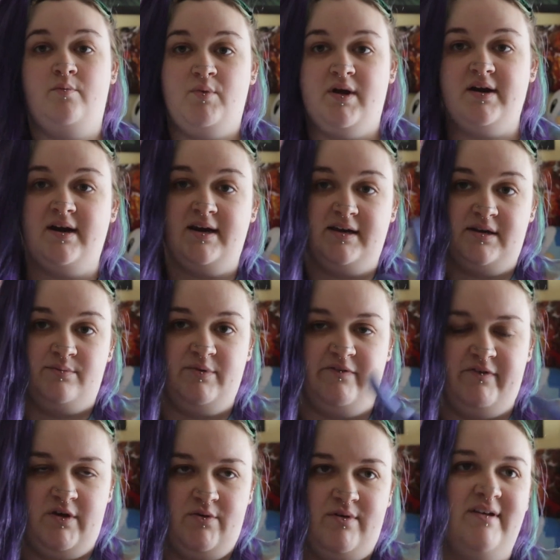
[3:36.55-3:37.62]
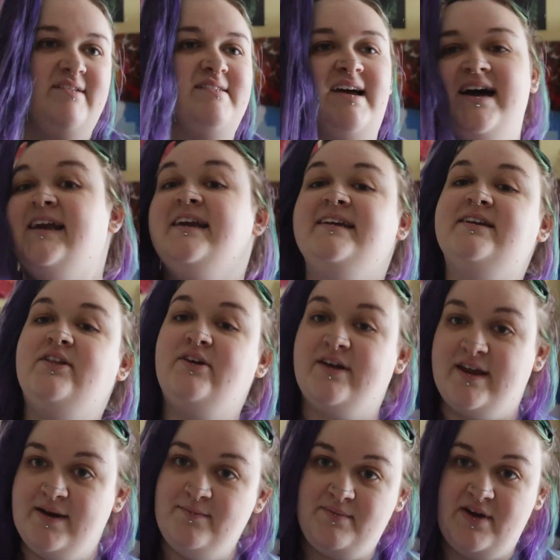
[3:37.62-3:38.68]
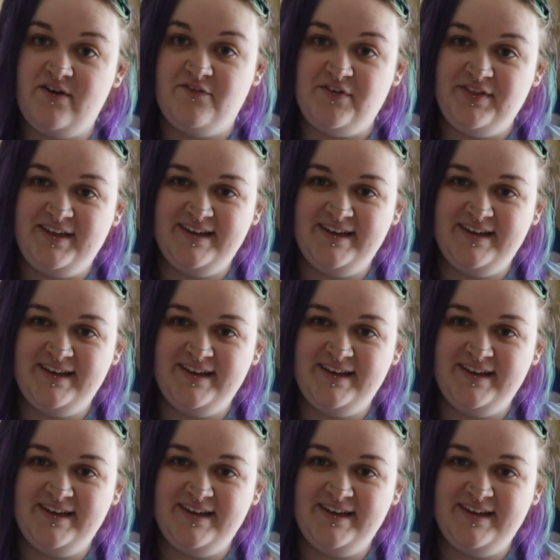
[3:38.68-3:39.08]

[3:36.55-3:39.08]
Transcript: I'm gonna need to move you because I need to look in a mirror for